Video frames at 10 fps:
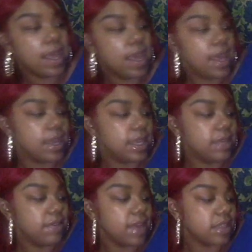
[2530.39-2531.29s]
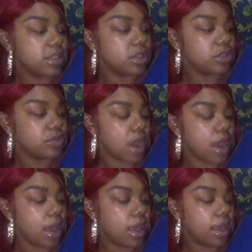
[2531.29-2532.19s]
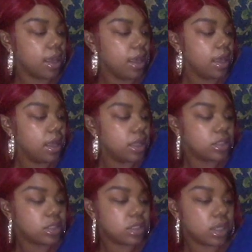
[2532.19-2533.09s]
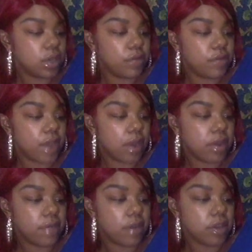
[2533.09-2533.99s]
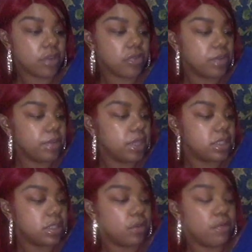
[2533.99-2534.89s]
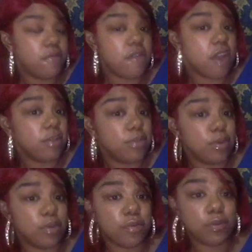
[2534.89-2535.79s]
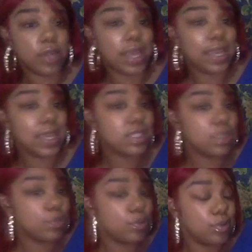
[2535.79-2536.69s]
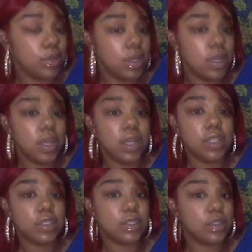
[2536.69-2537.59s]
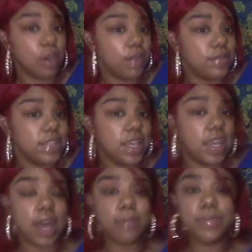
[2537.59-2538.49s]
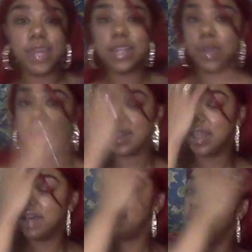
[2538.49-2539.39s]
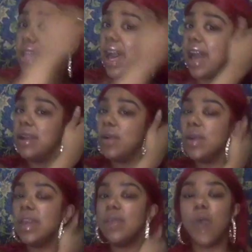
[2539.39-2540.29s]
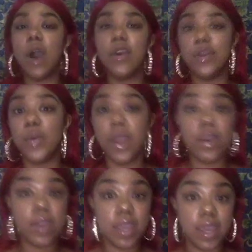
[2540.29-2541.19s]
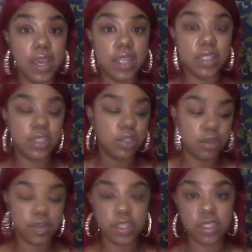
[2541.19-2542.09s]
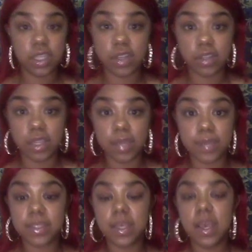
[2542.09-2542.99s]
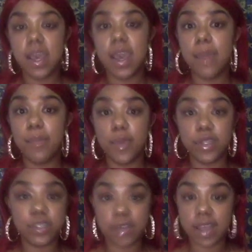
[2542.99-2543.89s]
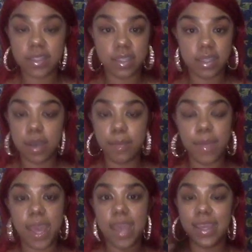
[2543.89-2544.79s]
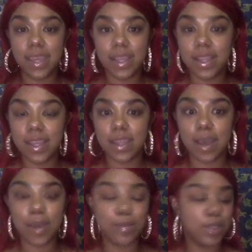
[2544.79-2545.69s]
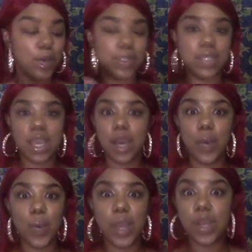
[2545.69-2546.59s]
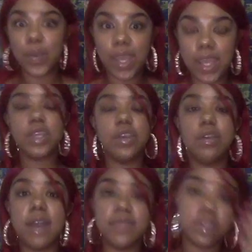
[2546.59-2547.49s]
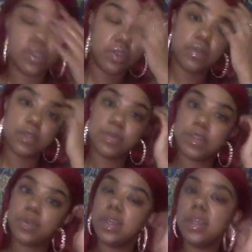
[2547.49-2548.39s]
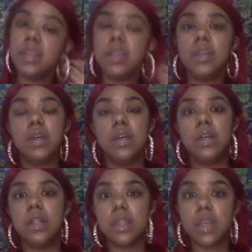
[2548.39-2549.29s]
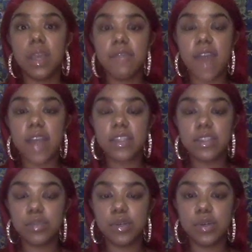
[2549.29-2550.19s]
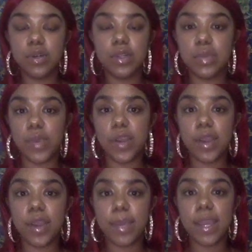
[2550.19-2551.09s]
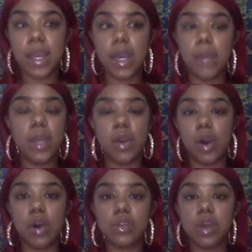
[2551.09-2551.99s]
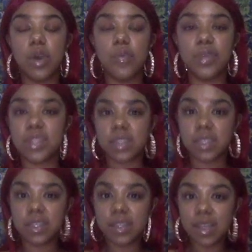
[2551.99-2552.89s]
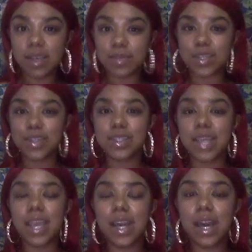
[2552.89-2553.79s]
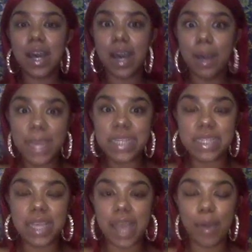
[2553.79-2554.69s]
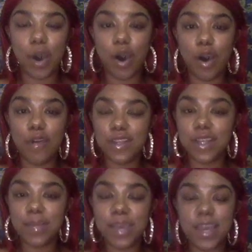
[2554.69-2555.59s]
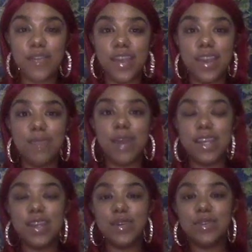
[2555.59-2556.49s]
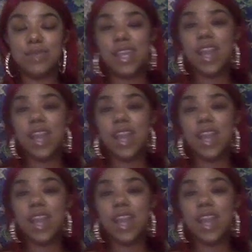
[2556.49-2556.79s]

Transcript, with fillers: and even as they're drying, still very, very creamy, still very beautiful, like kissable soft. And um, that's what I love is that while you're wearing it, it's nourishing your lips and moisturizing them and healing them. So it's like a win win. You don't have to choose between looking fashionable and wearing makeup and also protecting your lips. So it's like amazing. I'm all for lip care. If anybody knows me,